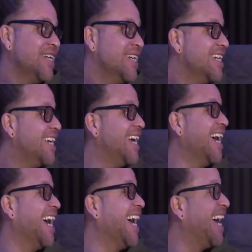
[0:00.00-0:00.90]

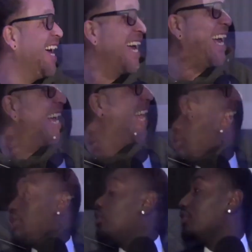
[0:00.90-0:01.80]
Like, they
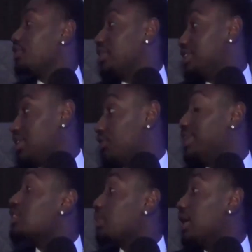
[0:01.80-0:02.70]
holding it all for themselves, and
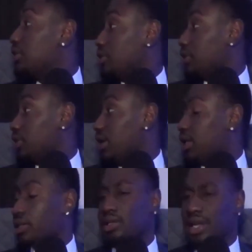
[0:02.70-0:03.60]
that's what I learned.
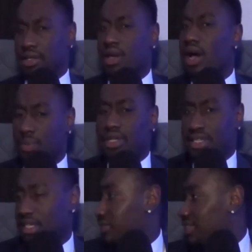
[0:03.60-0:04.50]
Yeah, like, no, I want to
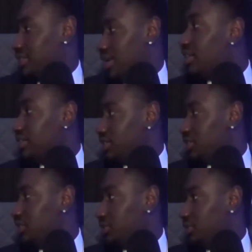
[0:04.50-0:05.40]
give this knowledge to
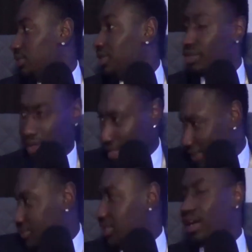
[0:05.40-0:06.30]
you. You know, like,
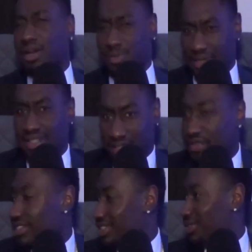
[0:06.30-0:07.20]
kind of want to give
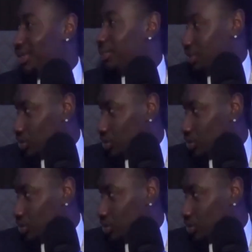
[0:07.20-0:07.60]
this to you. I'm gonna show